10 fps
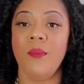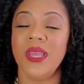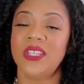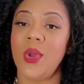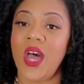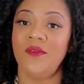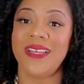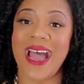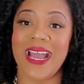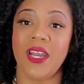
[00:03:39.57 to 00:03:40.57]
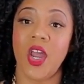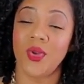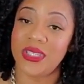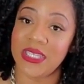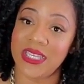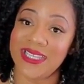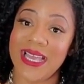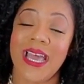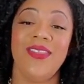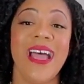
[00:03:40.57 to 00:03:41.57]
or mental health diagnoses,
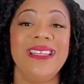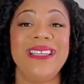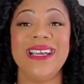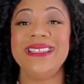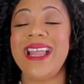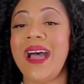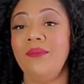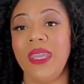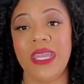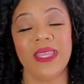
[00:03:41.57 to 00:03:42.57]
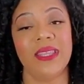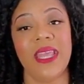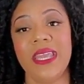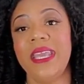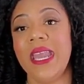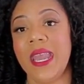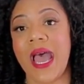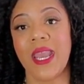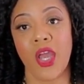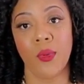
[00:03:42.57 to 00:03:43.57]
that does not mean that they
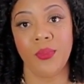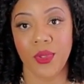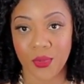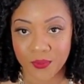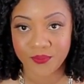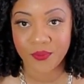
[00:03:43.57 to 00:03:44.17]
cannot help you.